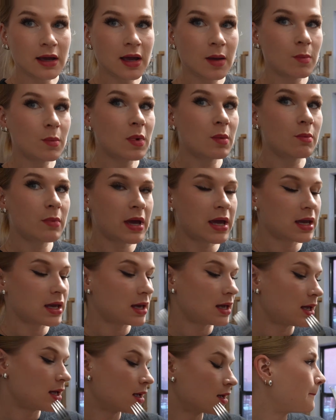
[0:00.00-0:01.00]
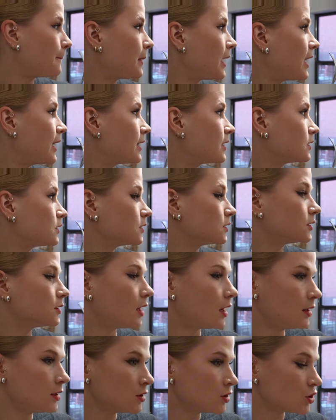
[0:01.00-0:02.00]
am making my
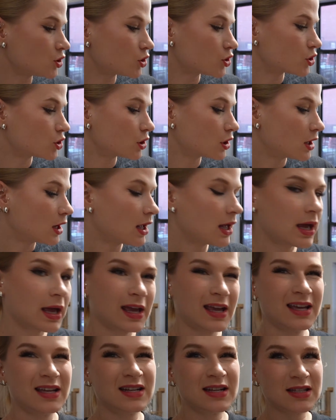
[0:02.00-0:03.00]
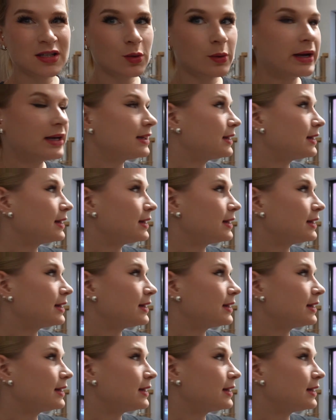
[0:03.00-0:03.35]
lunch and it's quite